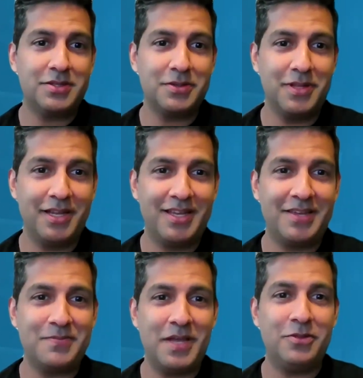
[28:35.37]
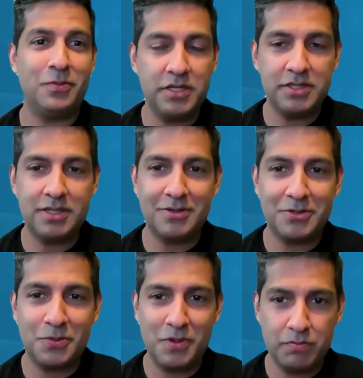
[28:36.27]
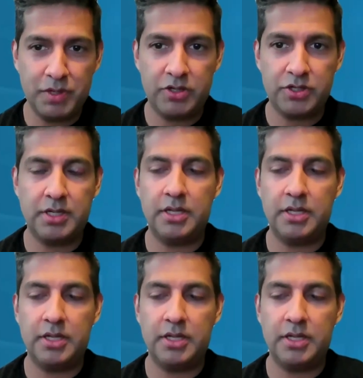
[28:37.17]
So and the reason they're too impatient